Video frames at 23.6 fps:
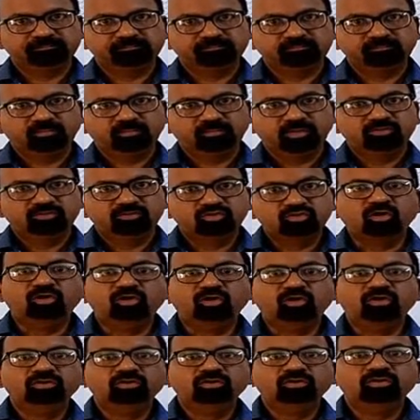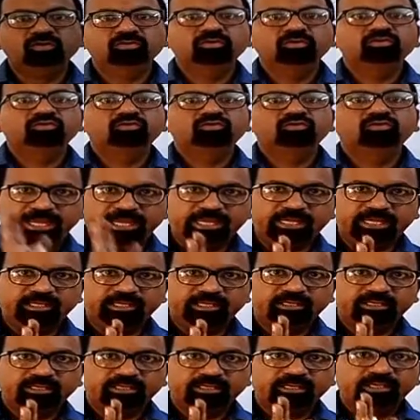So today
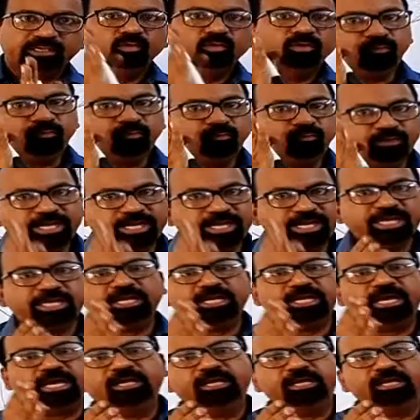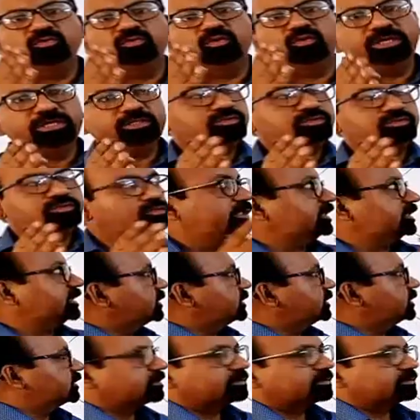we are going to discuss